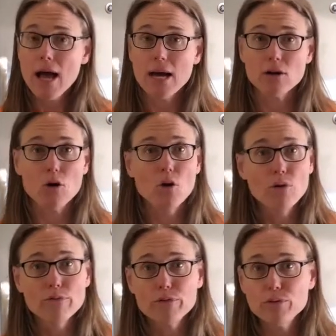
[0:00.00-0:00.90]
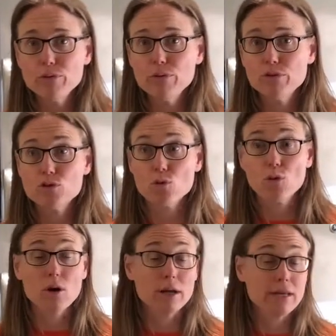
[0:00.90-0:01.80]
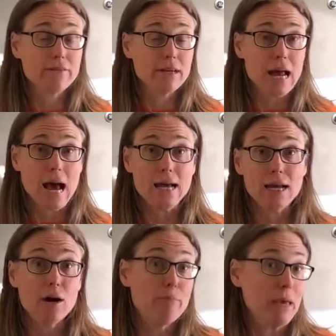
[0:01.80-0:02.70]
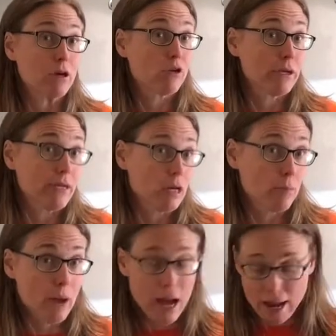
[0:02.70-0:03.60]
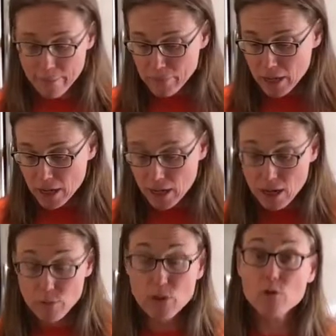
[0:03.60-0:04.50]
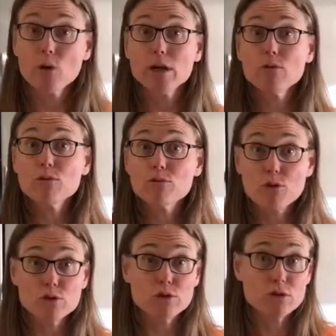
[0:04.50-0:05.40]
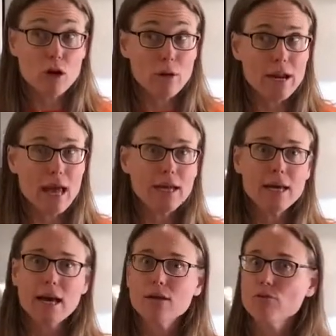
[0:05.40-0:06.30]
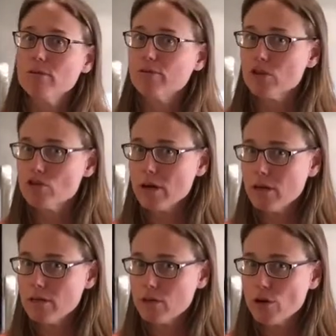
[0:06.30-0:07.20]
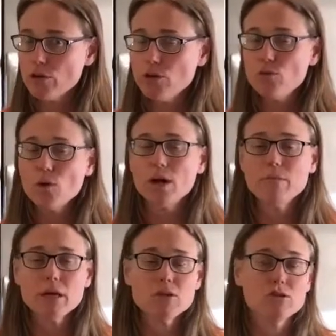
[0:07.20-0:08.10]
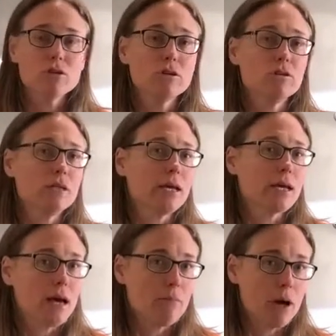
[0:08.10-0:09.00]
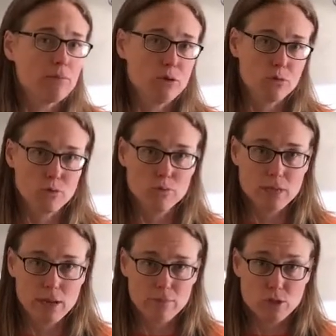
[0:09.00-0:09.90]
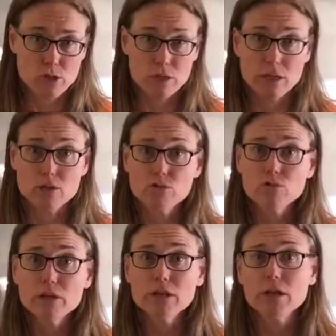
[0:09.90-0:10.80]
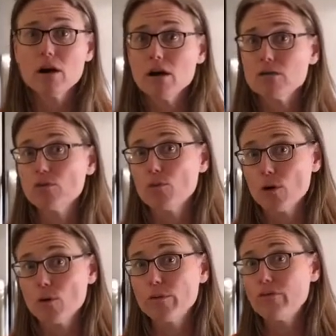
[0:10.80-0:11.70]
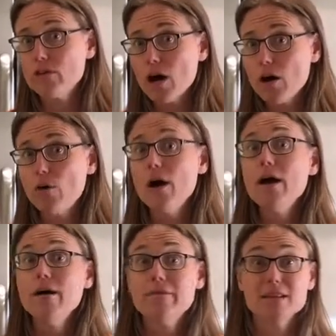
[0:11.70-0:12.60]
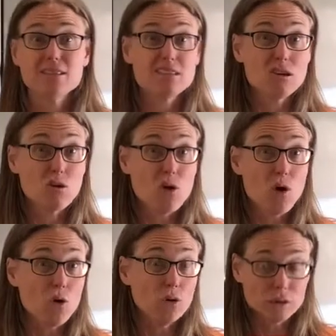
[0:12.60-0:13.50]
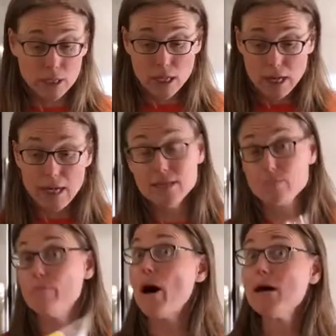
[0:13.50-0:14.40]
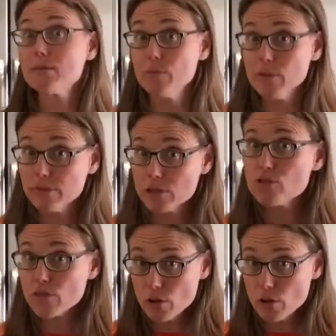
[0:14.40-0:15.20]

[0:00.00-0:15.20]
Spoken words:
at a Whole Foods or even at a bakery nearby. When you're working with frozen dough and any kind of refrigerated dough, you want to make sure you let it come up to room temperature. It's really hard to work with dough that's still cold. It's impossible if it's